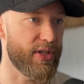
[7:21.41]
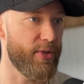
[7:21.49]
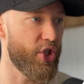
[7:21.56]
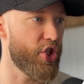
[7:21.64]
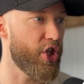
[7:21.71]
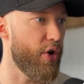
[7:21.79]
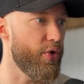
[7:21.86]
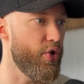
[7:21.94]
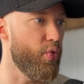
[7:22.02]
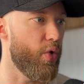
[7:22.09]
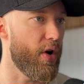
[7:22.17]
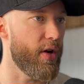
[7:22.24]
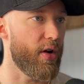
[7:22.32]
Let me show you
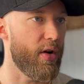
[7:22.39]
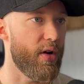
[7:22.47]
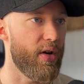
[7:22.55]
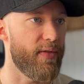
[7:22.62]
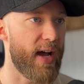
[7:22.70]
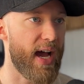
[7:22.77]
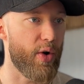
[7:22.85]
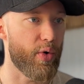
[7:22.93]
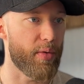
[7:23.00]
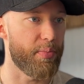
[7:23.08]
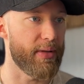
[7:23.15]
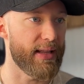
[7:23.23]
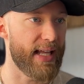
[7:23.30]
one of our
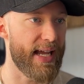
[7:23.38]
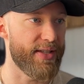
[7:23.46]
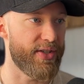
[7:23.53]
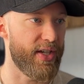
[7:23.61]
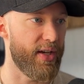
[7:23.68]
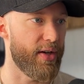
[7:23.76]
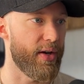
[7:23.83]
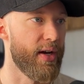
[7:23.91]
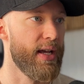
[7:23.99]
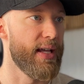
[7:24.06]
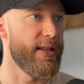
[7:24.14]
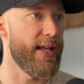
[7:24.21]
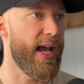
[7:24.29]
plans here
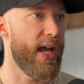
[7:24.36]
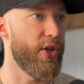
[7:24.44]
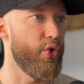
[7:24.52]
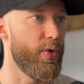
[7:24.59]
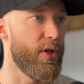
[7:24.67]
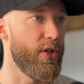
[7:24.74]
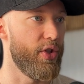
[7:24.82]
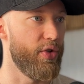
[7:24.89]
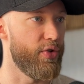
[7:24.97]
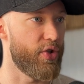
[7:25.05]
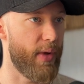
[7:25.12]
that you can use.